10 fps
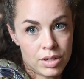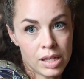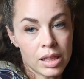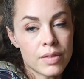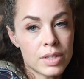He
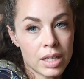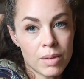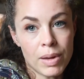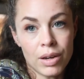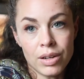loves to
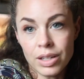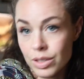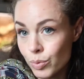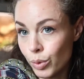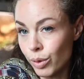come out and
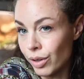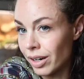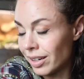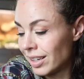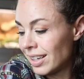
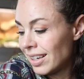explore,